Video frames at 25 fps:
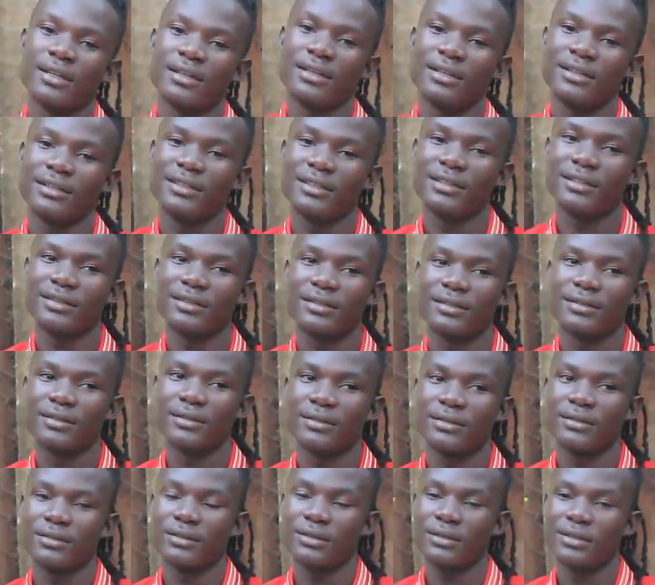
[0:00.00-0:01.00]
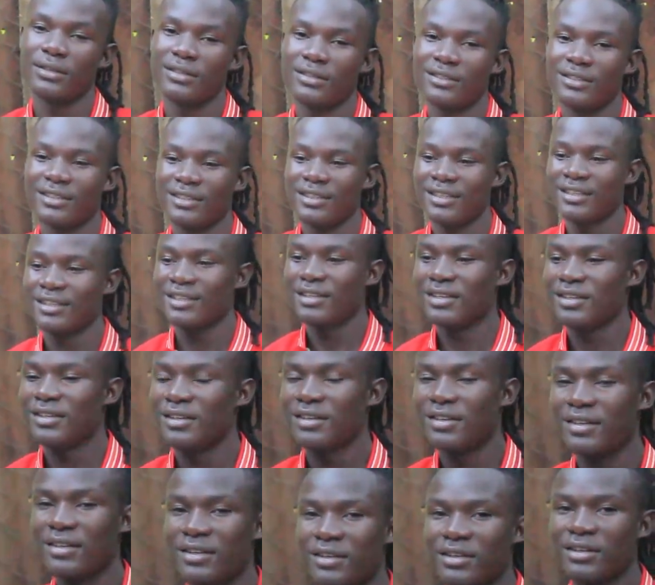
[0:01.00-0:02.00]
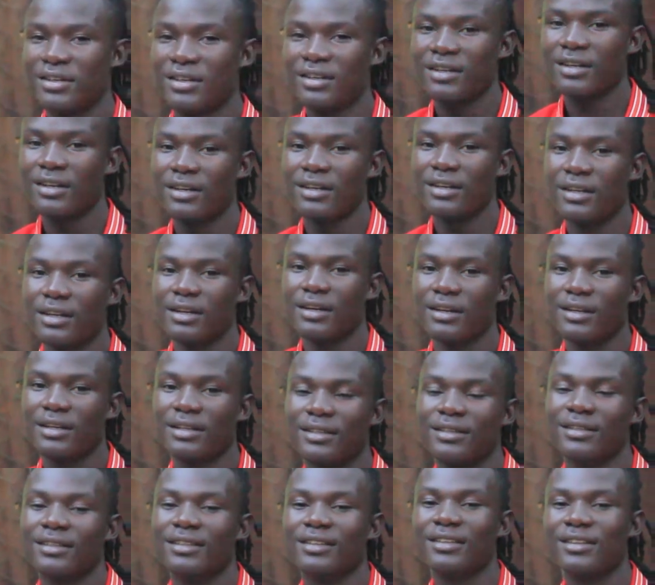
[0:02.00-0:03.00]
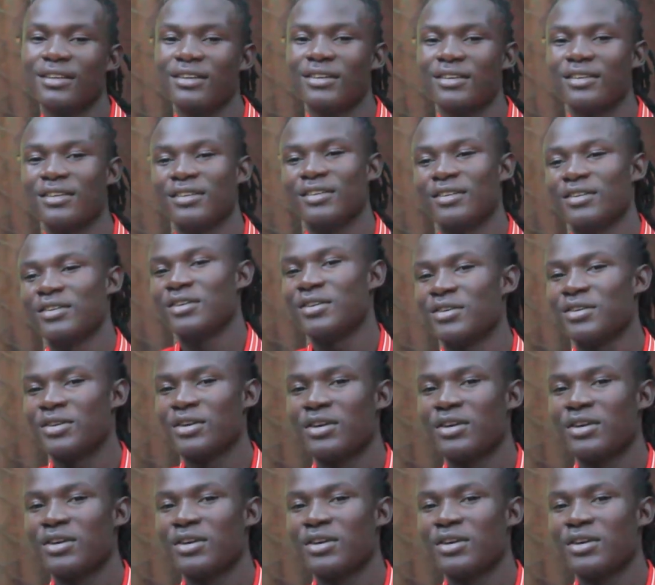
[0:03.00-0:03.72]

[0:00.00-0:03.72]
The person shown says nothing.